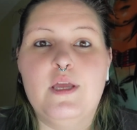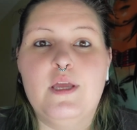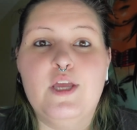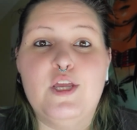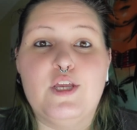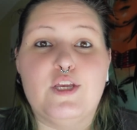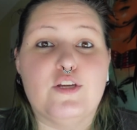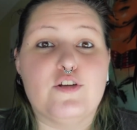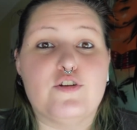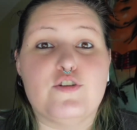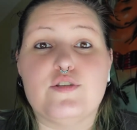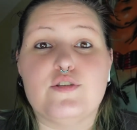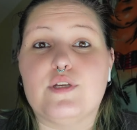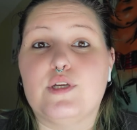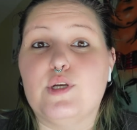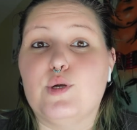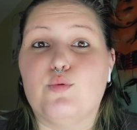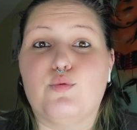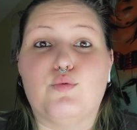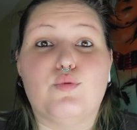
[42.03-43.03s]
You're just
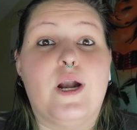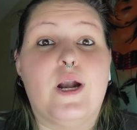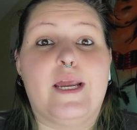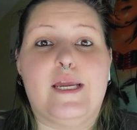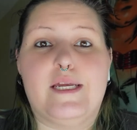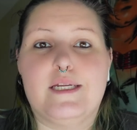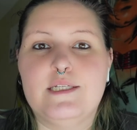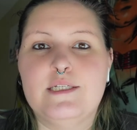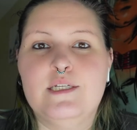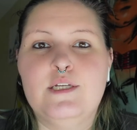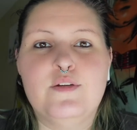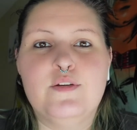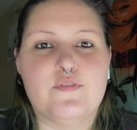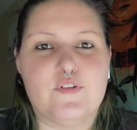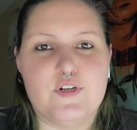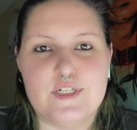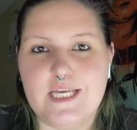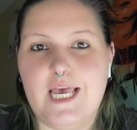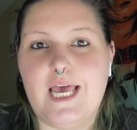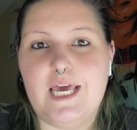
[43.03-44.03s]
going to write for
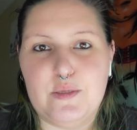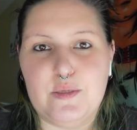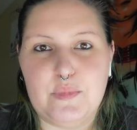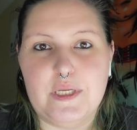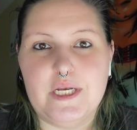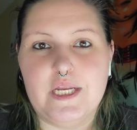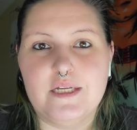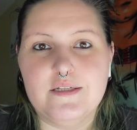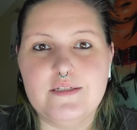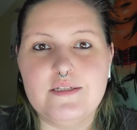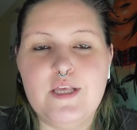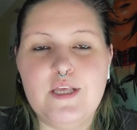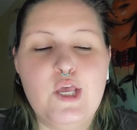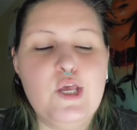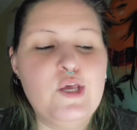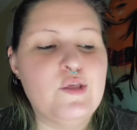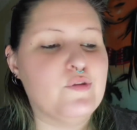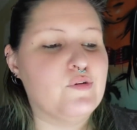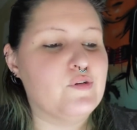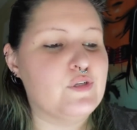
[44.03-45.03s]
10 minutes.
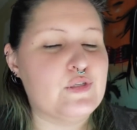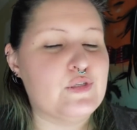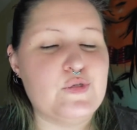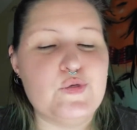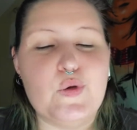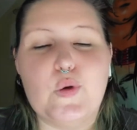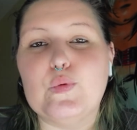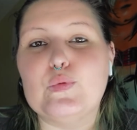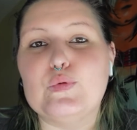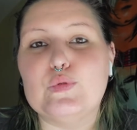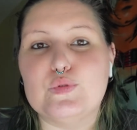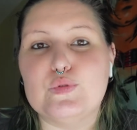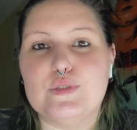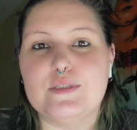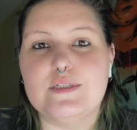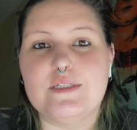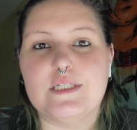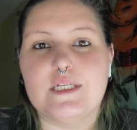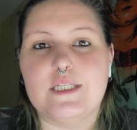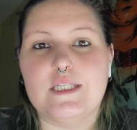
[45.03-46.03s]
There's no
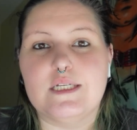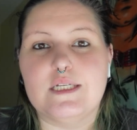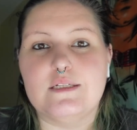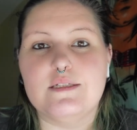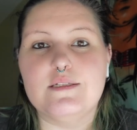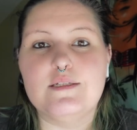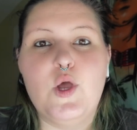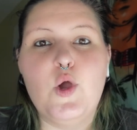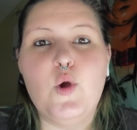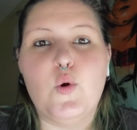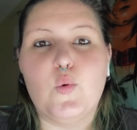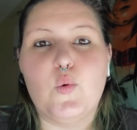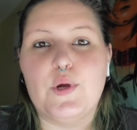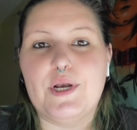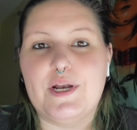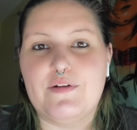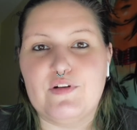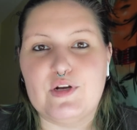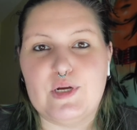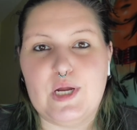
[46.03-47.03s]
rules to this,
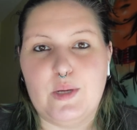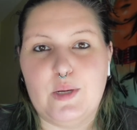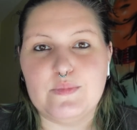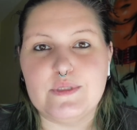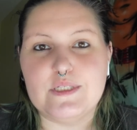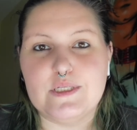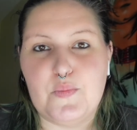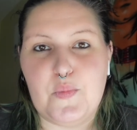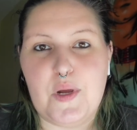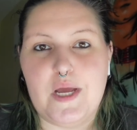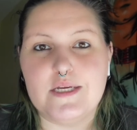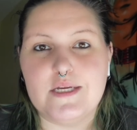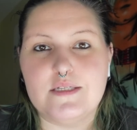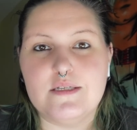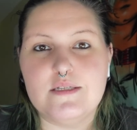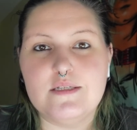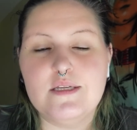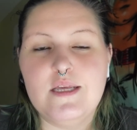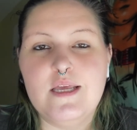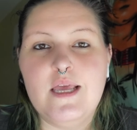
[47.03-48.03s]
whatever comes to
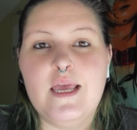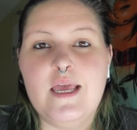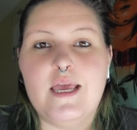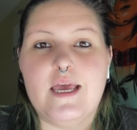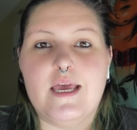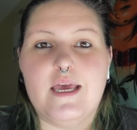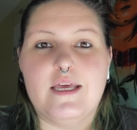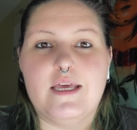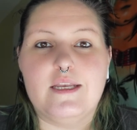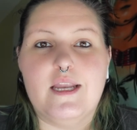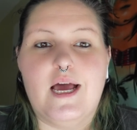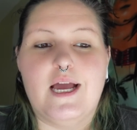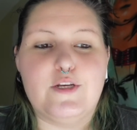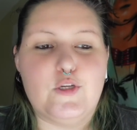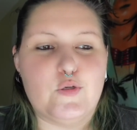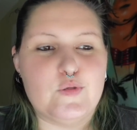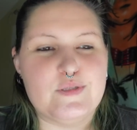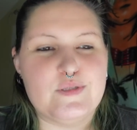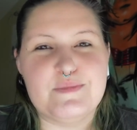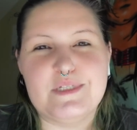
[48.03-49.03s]
mind. And I
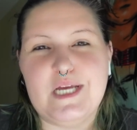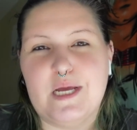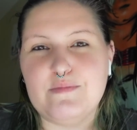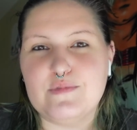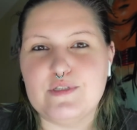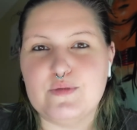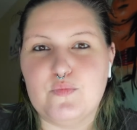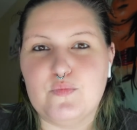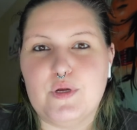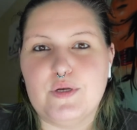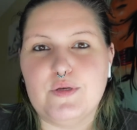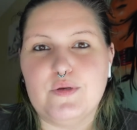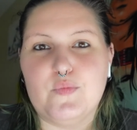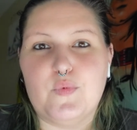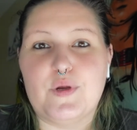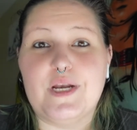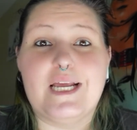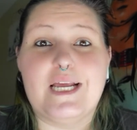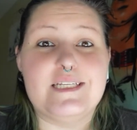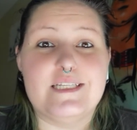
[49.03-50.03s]
know sometimes
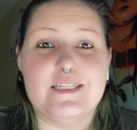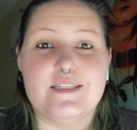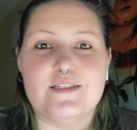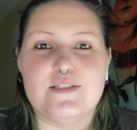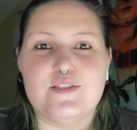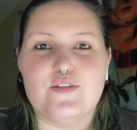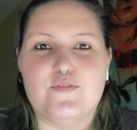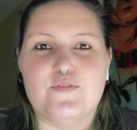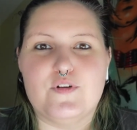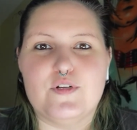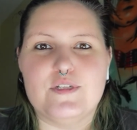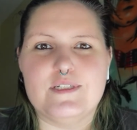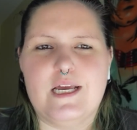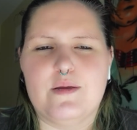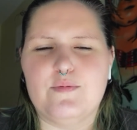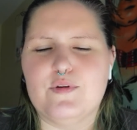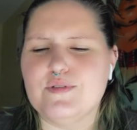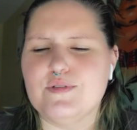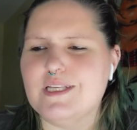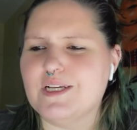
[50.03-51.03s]
when I did this the first time,
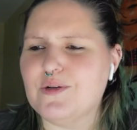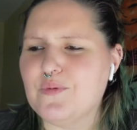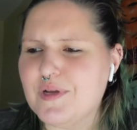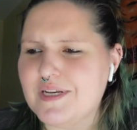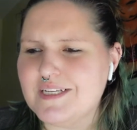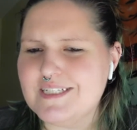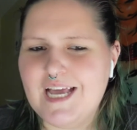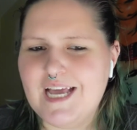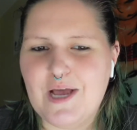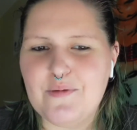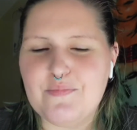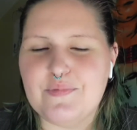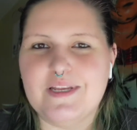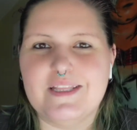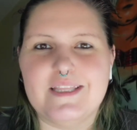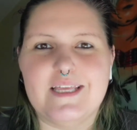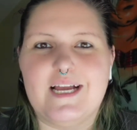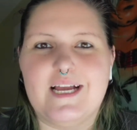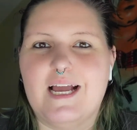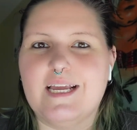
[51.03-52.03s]
I was like, what is happening?
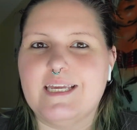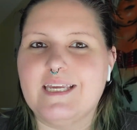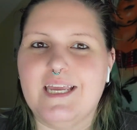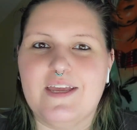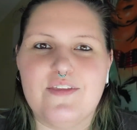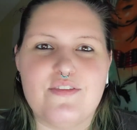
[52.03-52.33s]
Like, I can't